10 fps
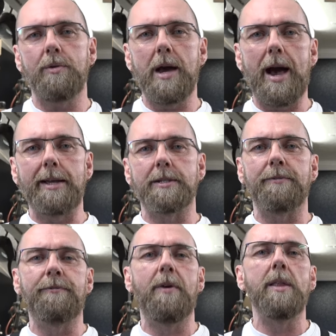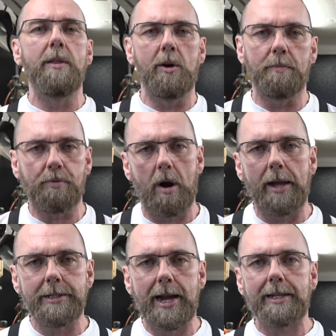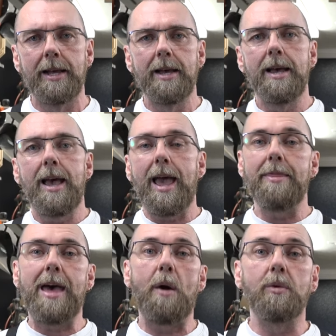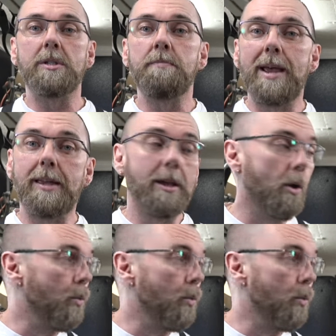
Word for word: you guys a fun little project, and that was making a